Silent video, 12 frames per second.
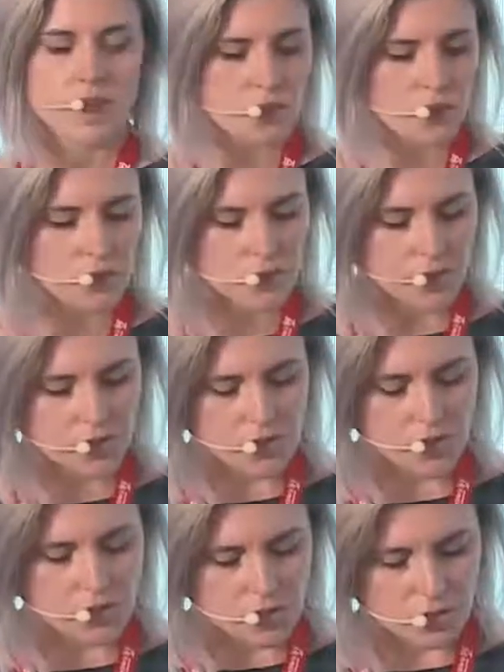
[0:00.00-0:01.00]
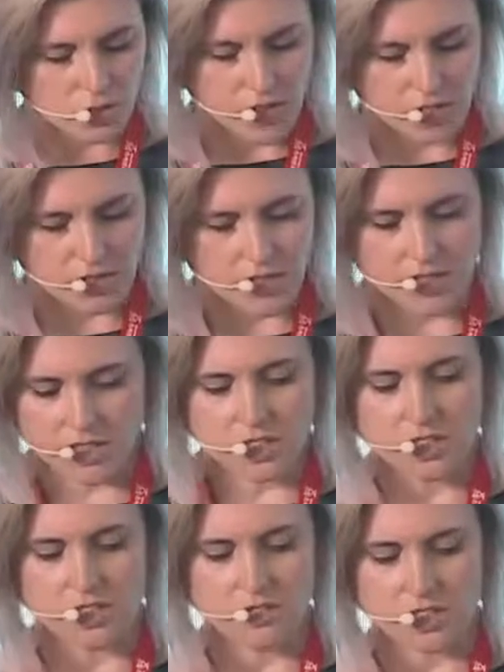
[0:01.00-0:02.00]
So there's also lots of
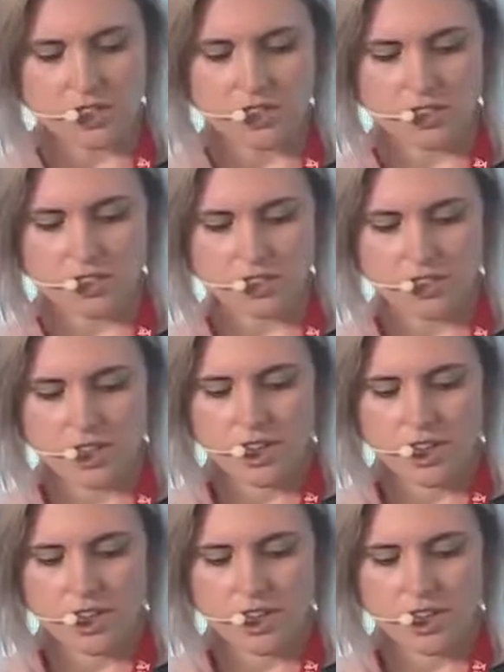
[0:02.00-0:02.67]
existing research